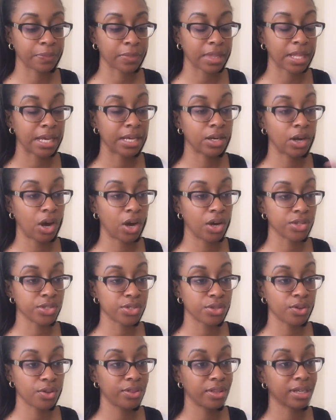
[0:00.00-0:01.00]
and
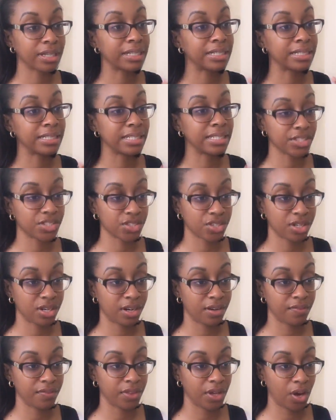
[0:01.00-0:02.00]
also the condition
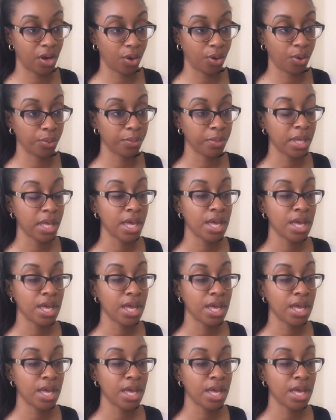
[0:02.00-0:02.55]
of the home.